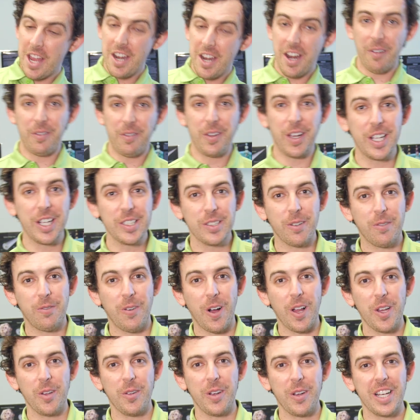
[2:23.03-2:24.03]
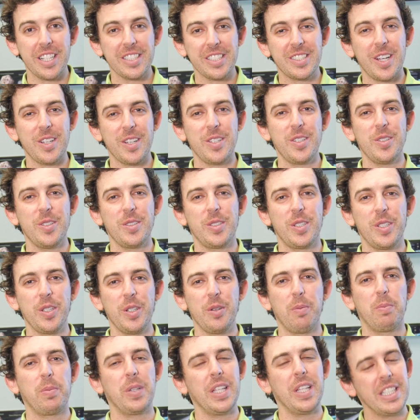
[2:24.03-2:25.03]
Now, if you guys are following us on
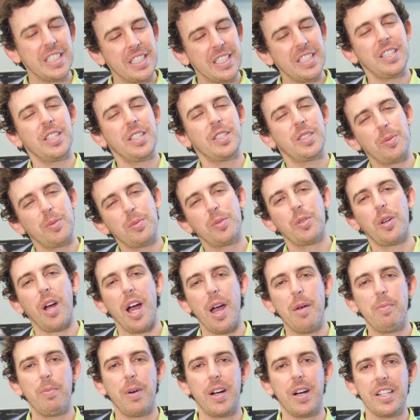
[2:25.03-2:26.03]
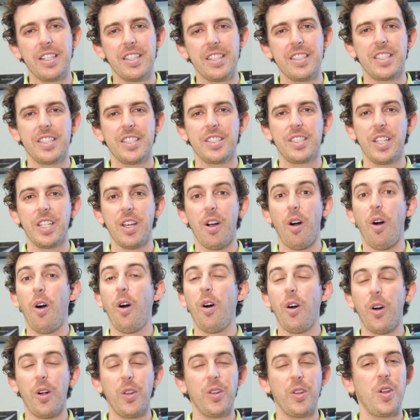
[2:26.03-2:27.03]
YouTube, please hit the subscribe button to see
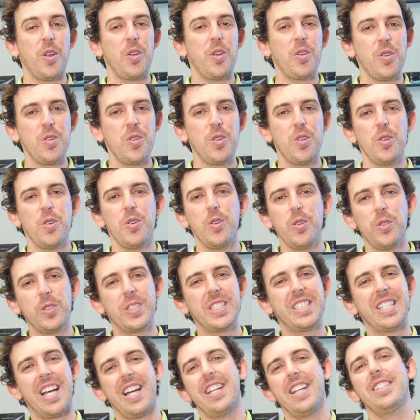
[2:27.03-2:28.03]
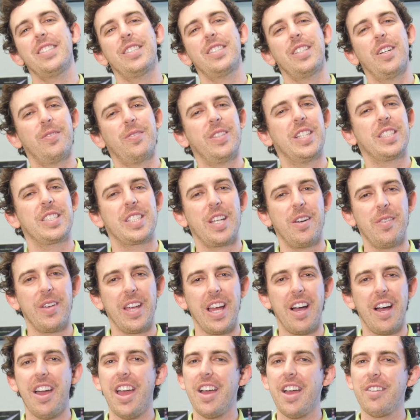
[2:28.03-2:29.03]
all the new science stuff that's coming
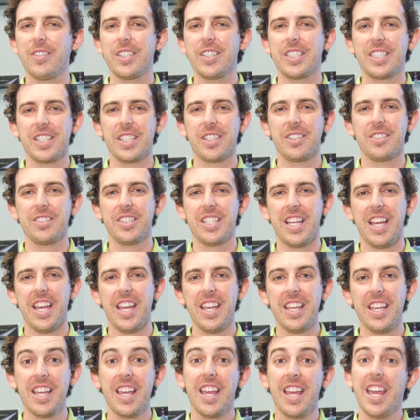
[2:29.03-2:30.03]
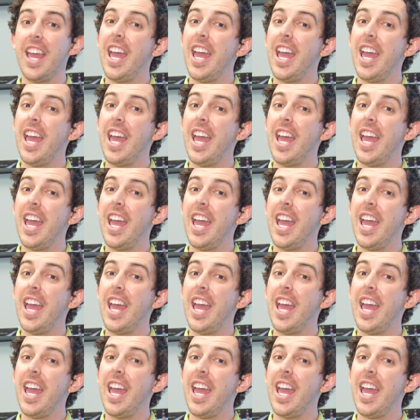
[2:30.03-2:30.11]
out every single day.